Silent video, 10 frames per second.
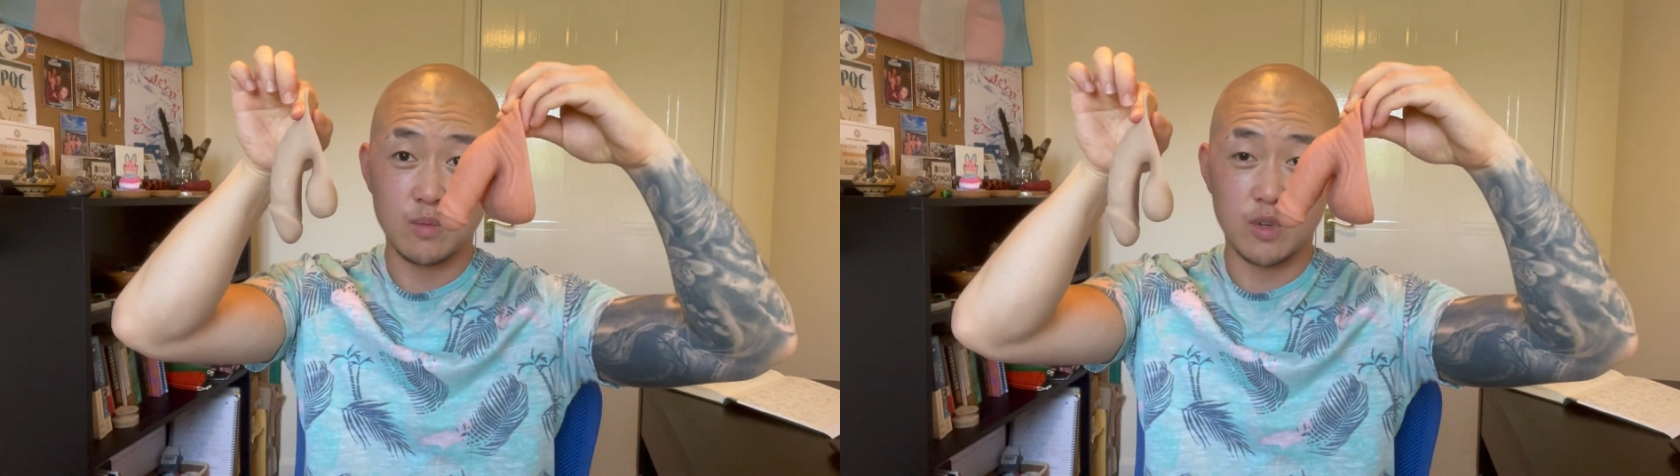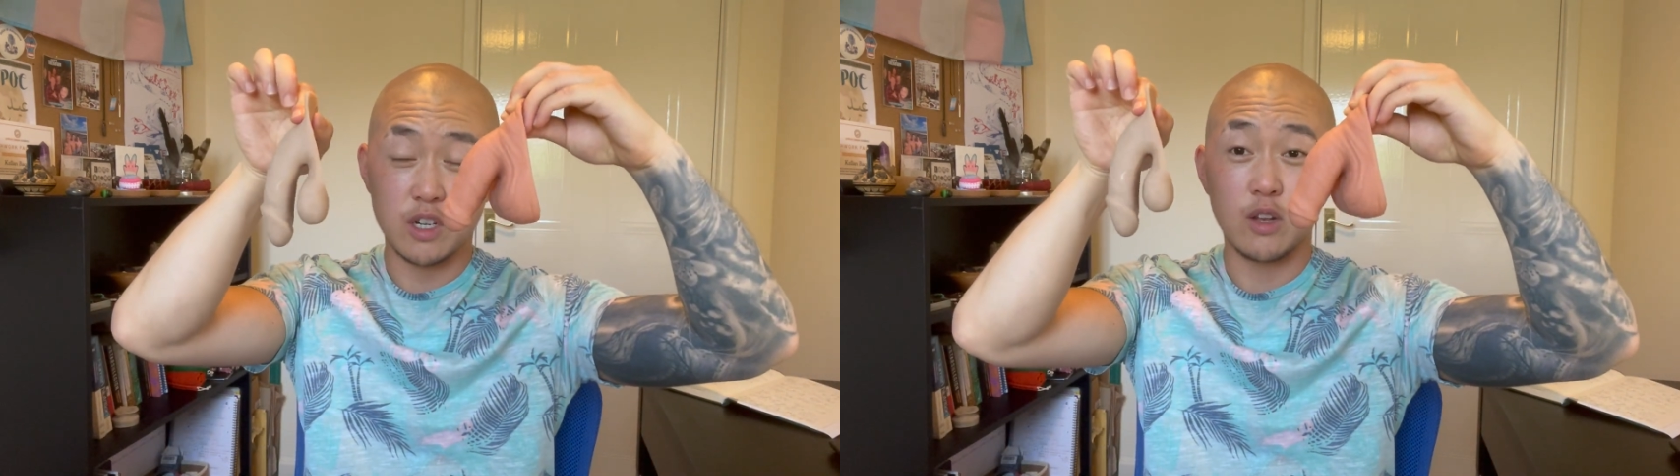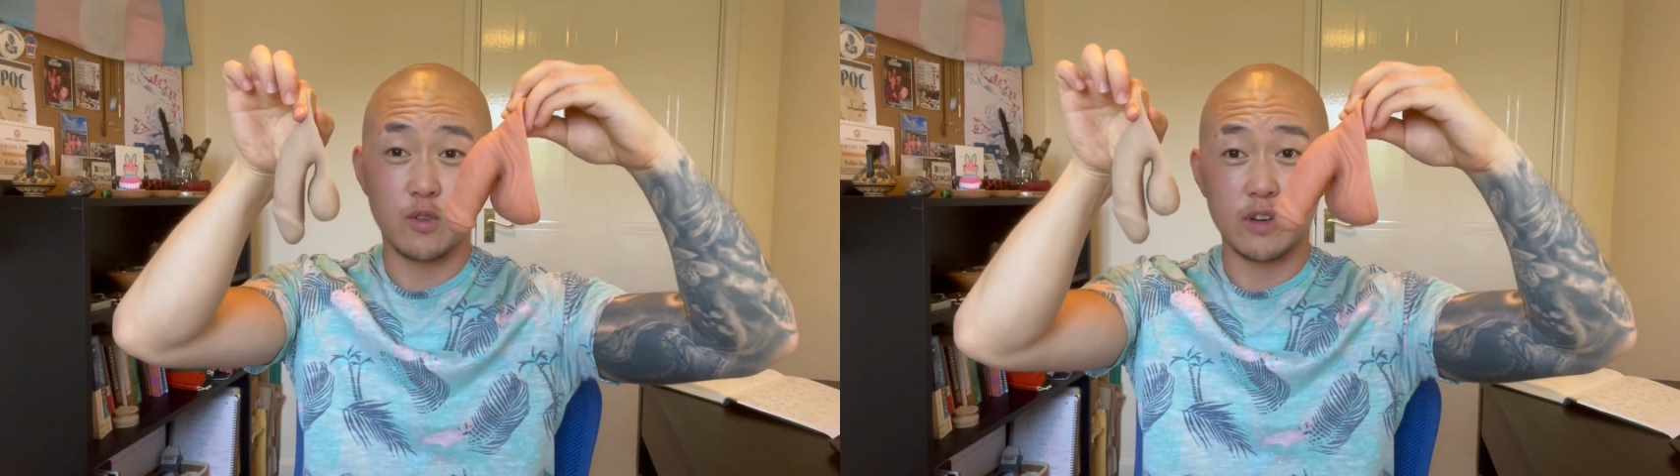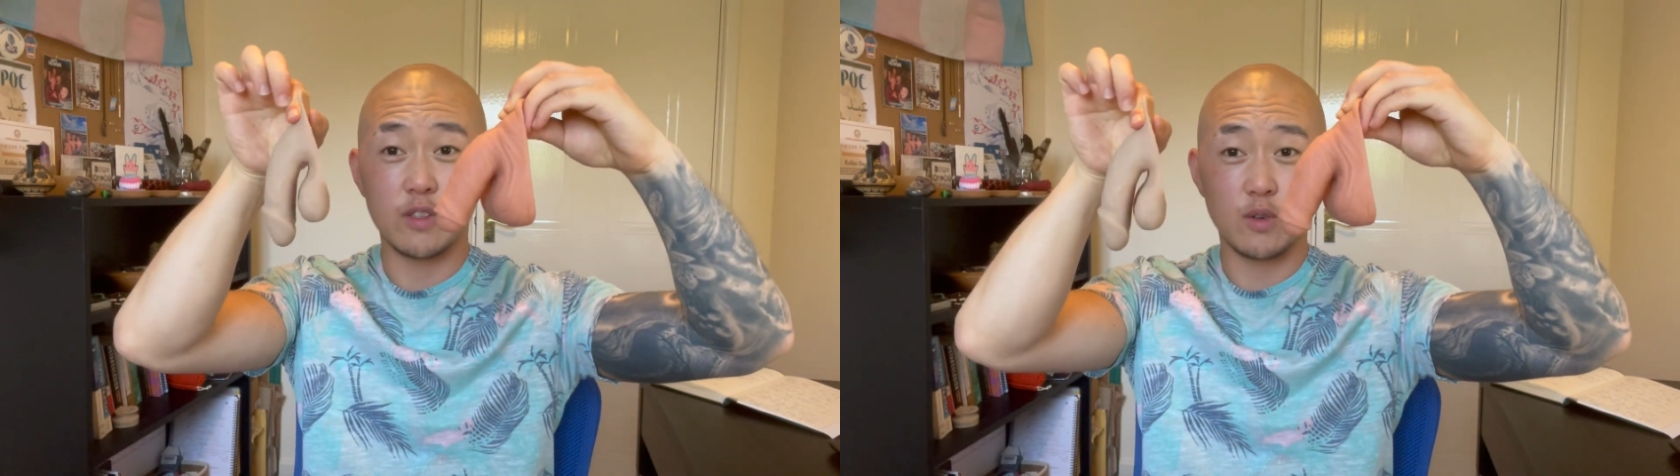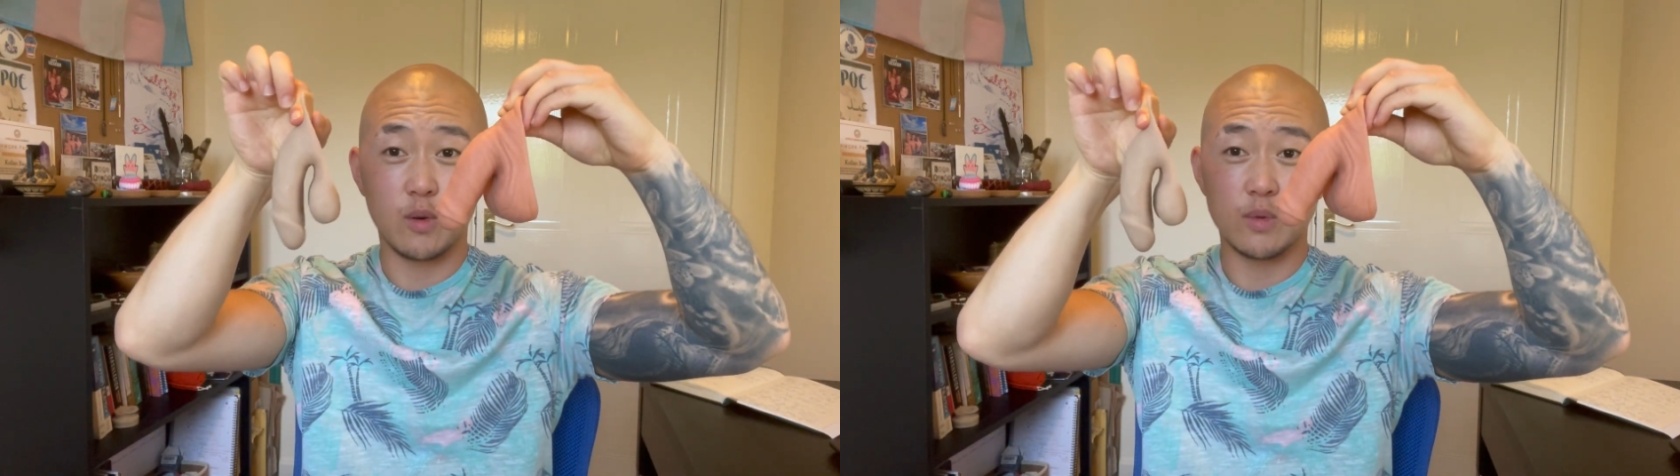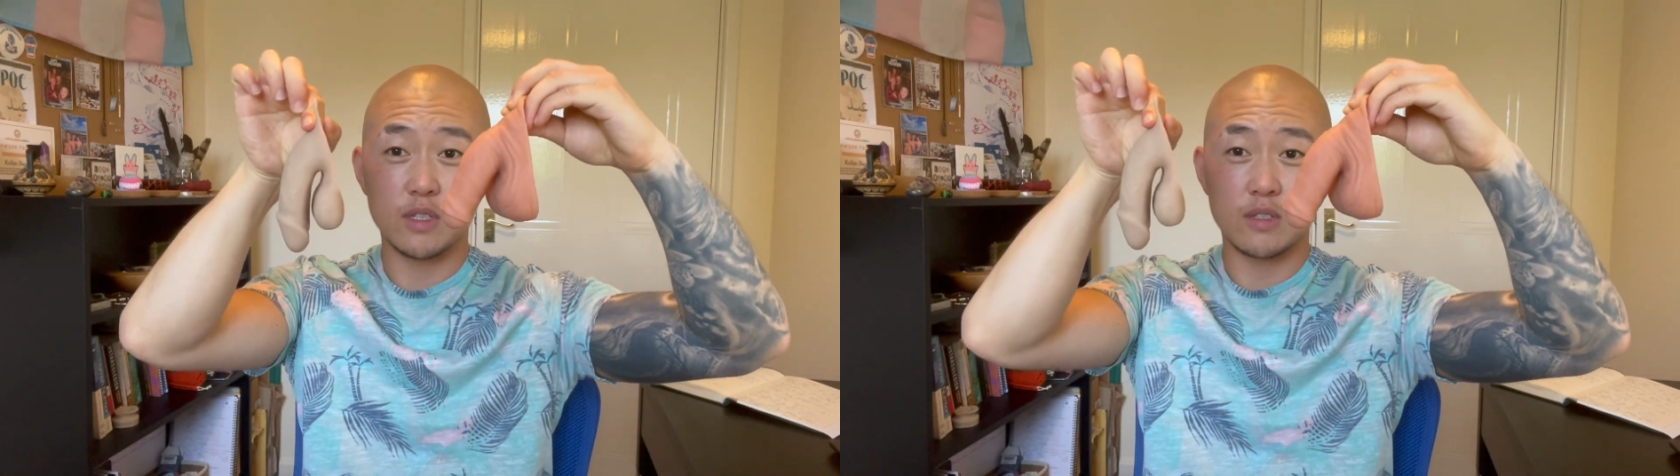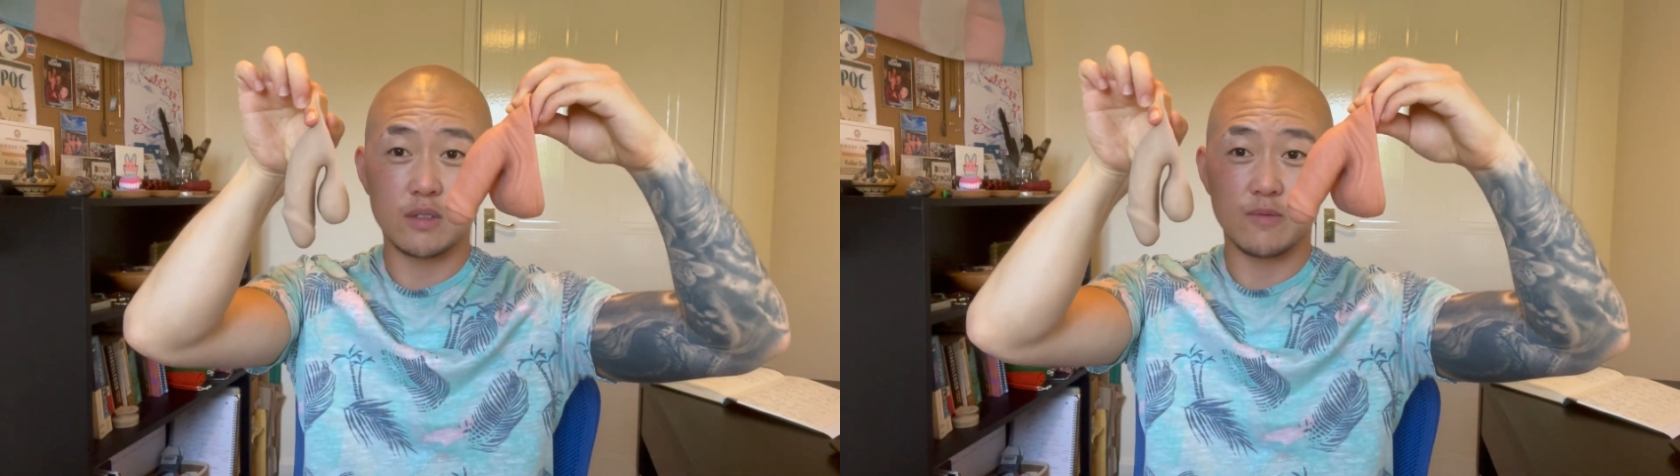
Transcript: which I already thought was